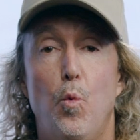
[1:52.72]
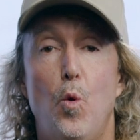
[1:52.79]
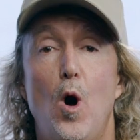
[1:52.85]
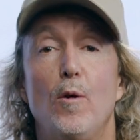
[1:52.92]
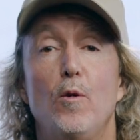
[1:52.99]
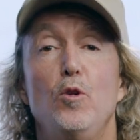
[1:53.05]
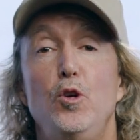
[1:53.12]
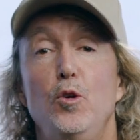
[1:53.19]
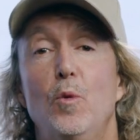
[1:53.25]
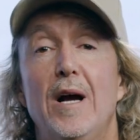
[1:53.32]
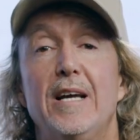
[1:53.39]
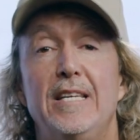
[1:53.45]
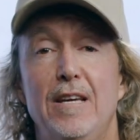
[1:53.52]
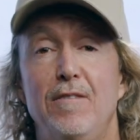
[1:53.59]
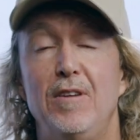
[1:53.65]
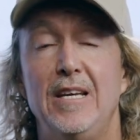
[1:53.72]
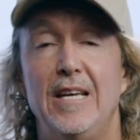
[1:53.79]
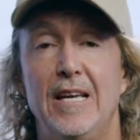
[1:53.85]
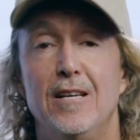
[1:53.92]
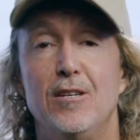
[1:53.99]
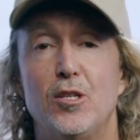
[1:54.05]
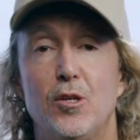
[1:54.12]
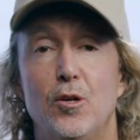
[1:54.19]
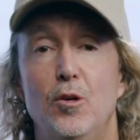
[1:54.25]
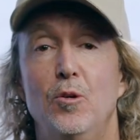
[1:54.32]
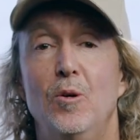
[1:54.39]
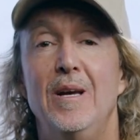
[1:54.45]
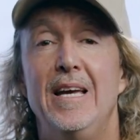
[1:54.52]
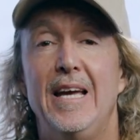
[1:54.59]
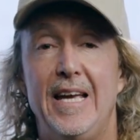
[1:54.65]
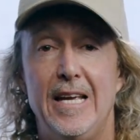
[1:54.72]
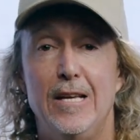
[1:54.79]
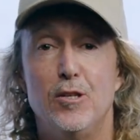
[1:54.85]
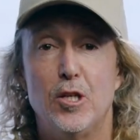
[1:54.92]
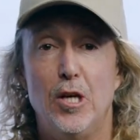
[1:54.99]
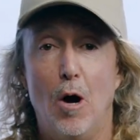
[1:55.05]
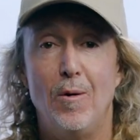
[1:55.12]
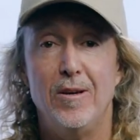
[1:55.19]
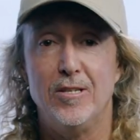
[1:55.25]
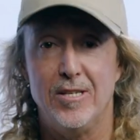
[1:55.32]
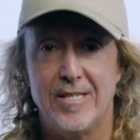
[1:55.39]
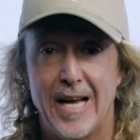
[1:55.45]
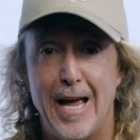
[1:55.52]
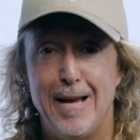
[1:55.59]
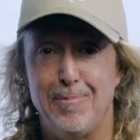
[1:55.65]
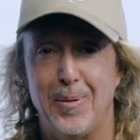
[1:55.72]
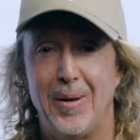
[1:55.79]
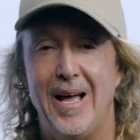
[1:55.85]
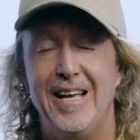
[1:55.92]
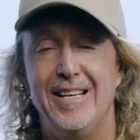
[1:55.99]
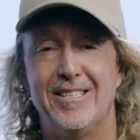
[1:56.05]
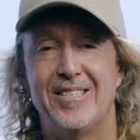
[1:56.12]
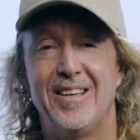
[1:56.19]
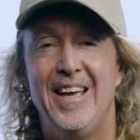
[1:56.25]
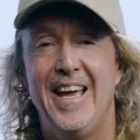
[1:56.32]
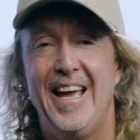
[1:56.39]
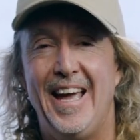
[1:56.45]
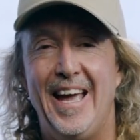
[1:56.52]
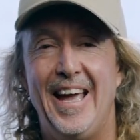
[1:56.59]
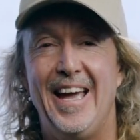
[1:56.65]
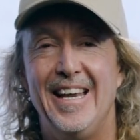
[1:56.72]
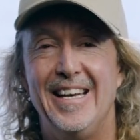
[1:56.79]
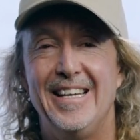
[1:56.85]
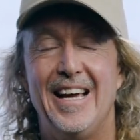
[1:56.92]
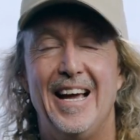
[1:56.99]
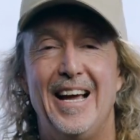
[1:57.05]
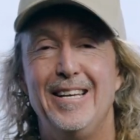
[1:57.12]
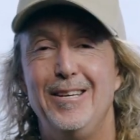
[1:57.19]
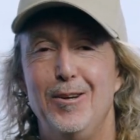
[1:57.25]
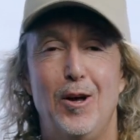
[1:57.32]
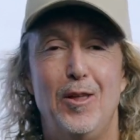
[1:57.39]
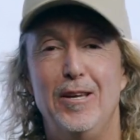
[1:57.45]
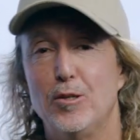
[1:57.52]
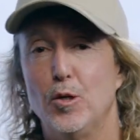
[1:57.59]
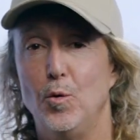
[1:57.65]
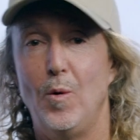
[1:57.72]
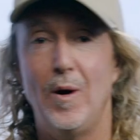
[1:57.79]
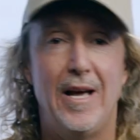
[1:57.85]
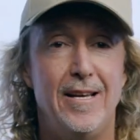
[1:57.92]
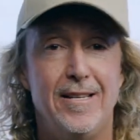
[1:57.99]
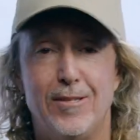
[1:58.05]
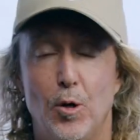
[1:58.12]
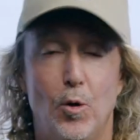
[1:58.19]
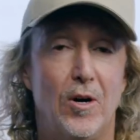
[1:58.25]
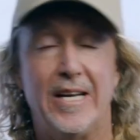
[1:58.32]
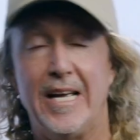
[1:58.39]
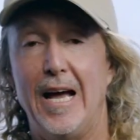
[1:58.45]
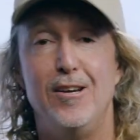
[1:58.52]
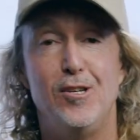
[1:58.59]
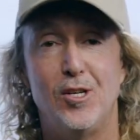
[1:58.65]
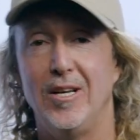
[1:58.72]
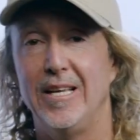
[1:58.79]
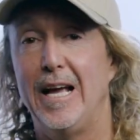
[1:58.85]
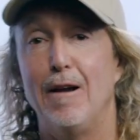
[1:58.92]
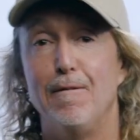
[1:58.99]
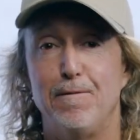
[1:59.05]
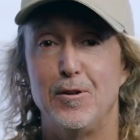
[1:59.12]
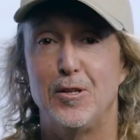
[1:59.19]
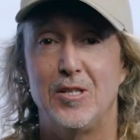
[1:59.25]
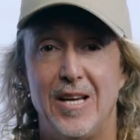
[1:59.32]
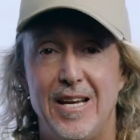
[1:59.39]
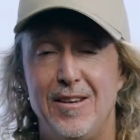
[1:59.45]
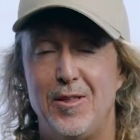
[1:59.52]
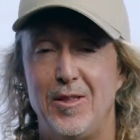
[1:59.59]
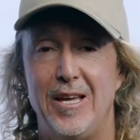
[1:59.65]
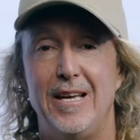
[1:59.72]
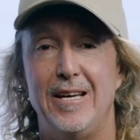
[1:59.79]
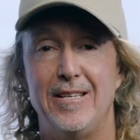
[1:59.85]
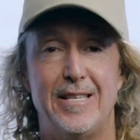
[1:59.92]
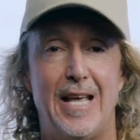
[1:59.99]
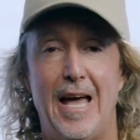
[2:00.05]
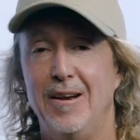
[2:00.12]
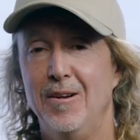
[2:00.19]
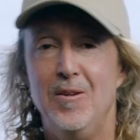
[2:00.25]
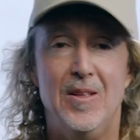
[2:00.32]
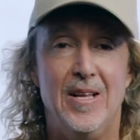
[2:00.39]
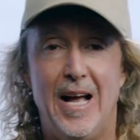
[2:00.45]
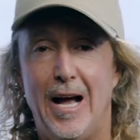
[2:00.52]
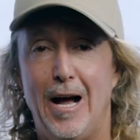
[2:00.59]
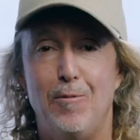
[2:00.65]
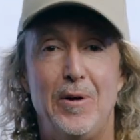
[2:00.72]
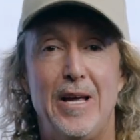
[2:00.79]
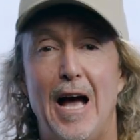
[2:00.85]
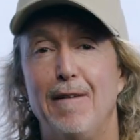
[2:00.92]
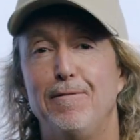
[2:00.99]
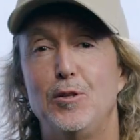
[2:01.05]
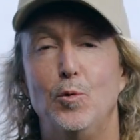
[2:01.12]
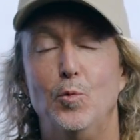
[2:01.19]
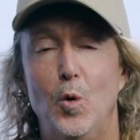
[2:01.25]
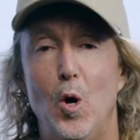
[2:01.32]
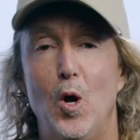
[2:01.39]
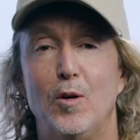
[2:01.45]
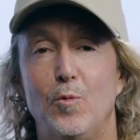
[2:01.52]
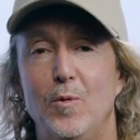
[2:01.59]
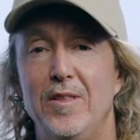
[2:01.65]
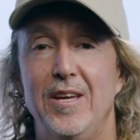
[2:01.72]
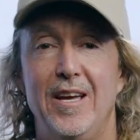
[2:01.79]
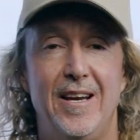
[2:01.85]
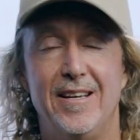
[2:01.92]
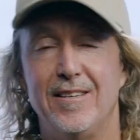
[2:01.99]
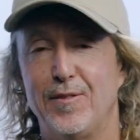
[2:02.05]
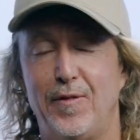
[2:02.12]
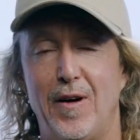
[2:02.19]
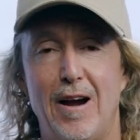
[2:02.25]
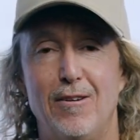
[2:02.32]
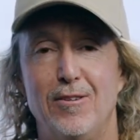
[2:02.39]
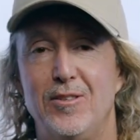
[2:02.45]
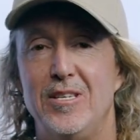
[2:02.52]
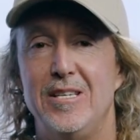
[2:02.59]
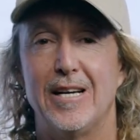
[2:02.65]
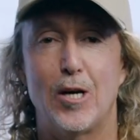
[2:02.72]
what you are giving into is going to take place. And, you know, there's always or occasionally unforeseen things that we have to work within as far as the